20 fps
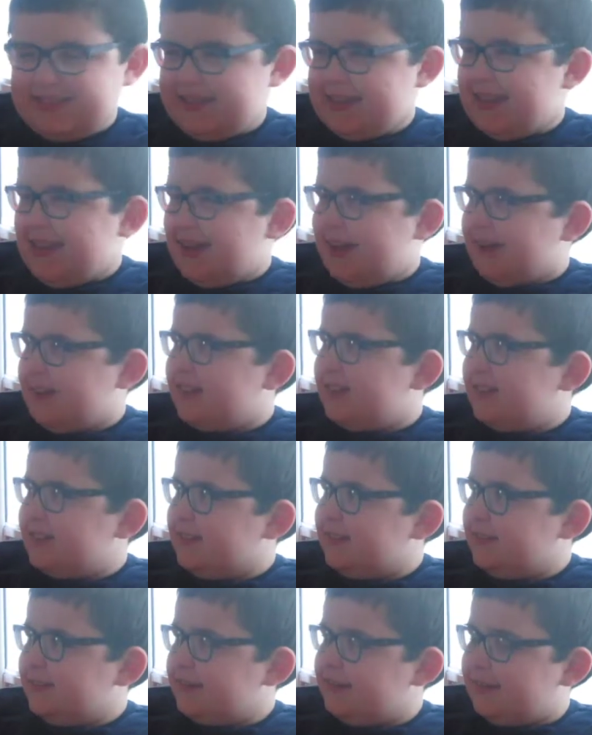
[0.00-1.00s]
Yeah.
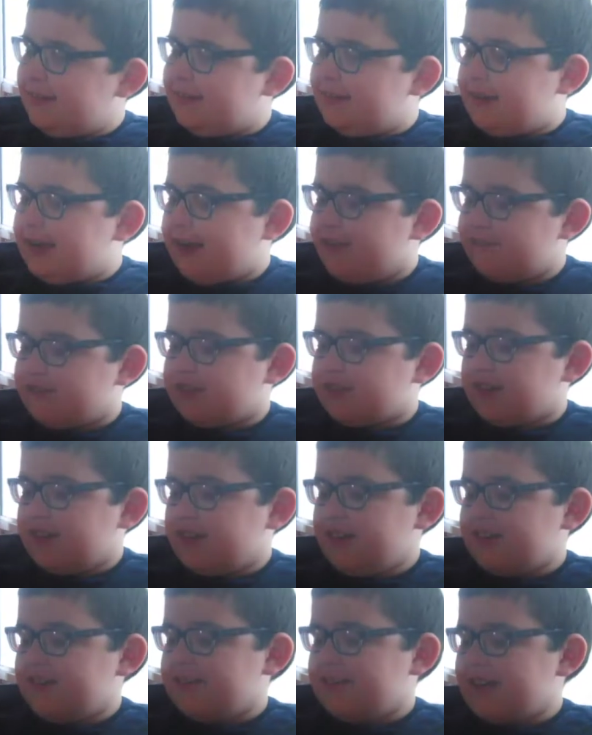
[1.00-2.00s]
I'm
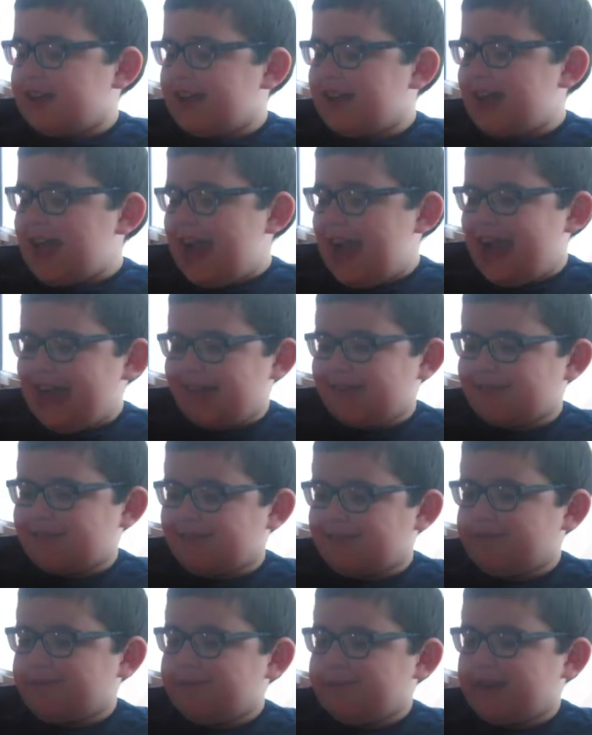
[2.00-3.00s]
starting to get
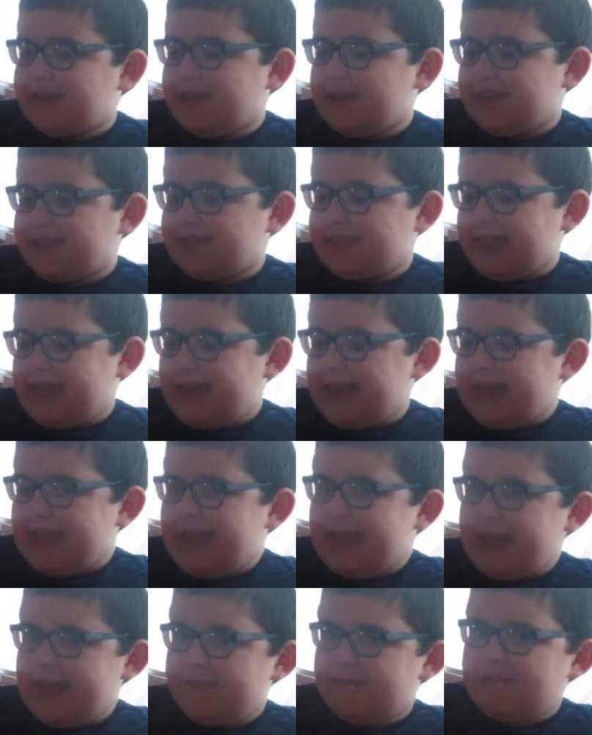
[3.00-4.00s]
actual grades, like
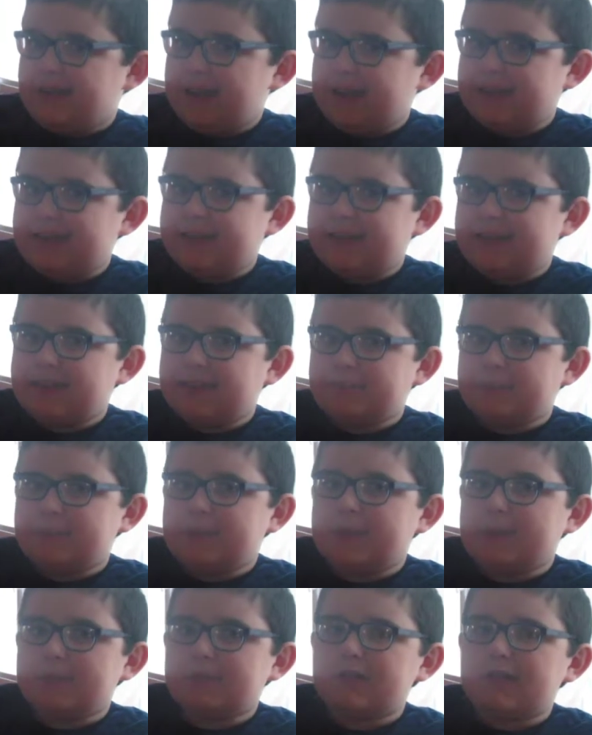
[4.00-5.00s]
A minus, B
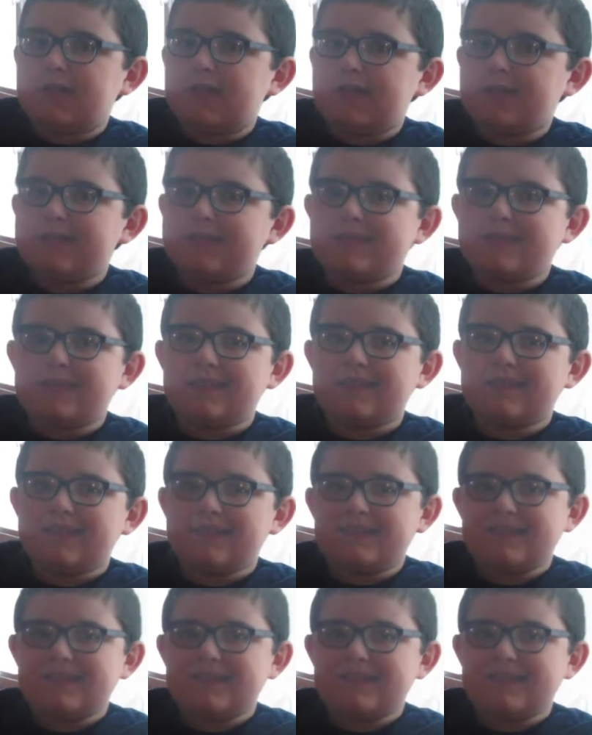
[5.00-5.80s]
plus.